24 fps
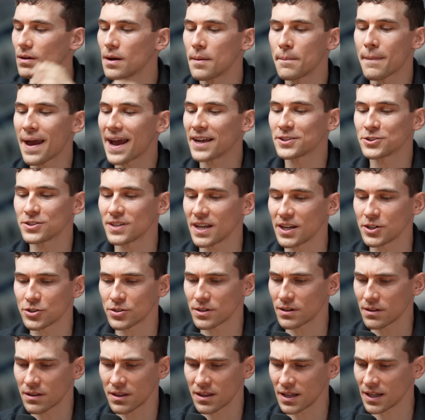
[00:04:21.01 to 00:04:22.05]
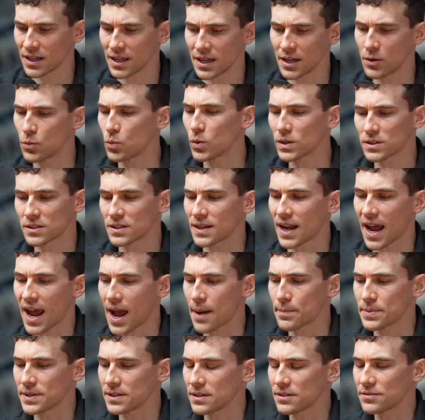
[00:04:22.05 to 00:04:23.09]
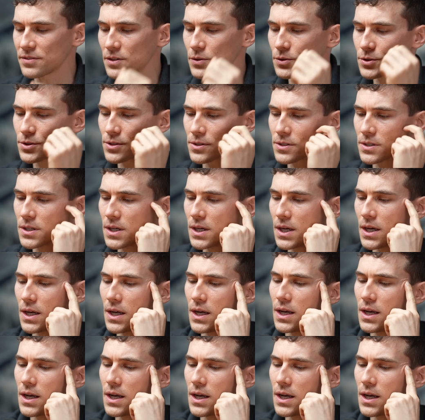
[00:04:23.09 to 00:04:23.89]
imagination thinking what's going to happen in the future.